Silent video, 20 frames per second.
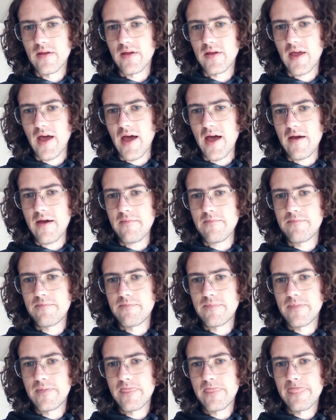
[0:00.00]
Okay,
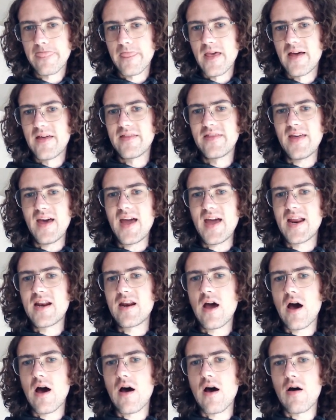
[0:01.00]

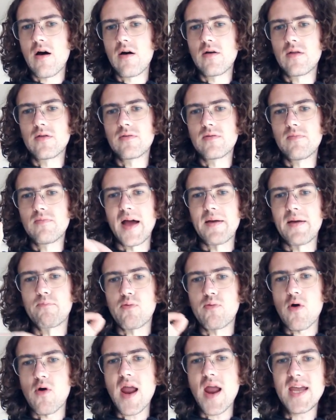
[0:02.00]
then my
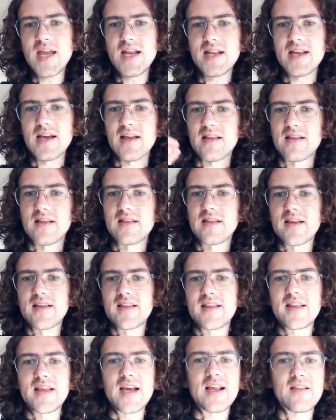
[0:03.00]
braking distance is
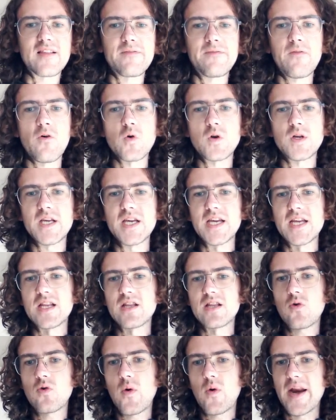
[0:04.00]
6, 14,
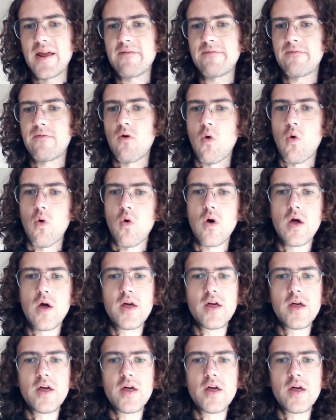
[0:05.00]
24,